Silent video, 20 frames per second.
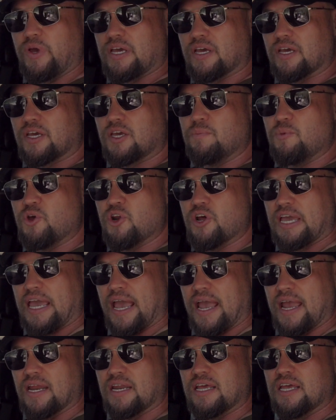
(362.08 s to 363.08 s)
can
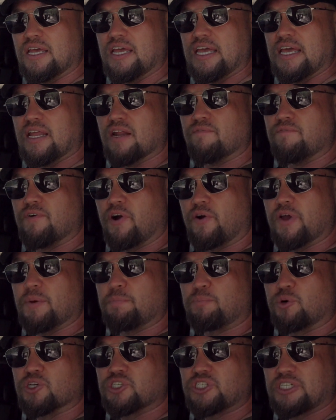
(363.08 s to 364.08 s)
communicate in a very
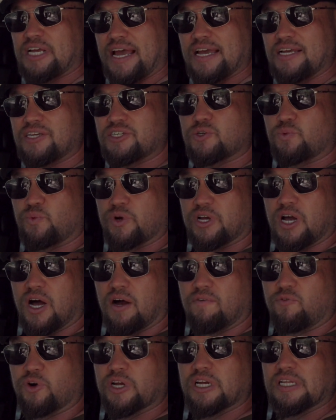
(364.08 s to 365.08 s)
precise
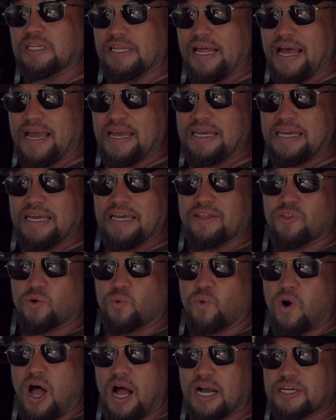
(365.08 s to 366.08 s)
recovery, like in the
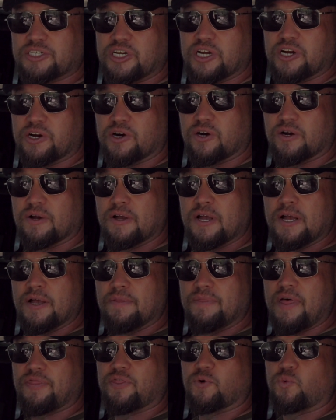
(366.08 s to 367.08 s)
rocks here,
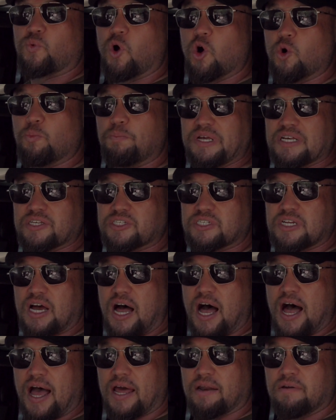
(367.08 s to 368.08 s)
that the rope is
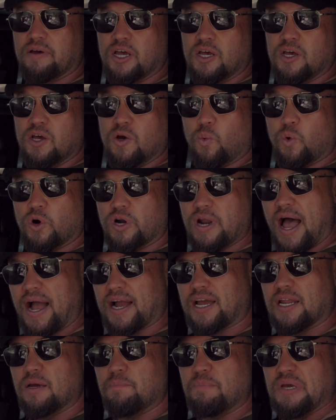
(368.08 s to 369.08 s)
taut. We're not
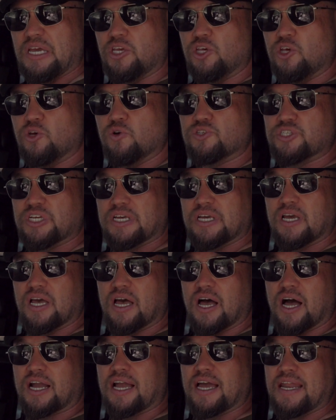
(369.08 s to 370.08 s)
going to be using
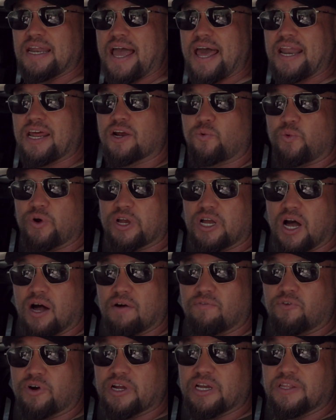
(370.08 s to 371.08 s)
a kinetic
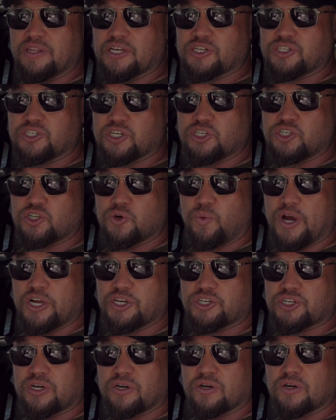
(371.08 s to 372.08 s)
recovery in this
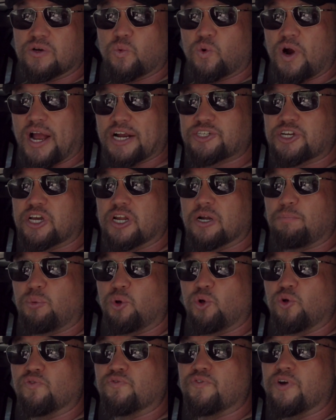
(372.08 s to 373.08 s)
situation. We're actually going to
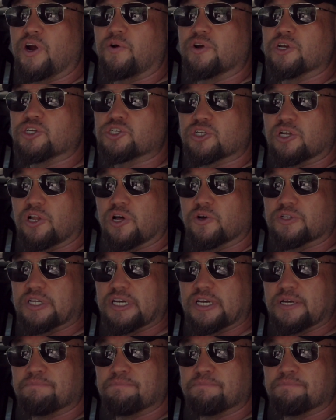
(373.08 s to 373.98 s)
pull very slowly.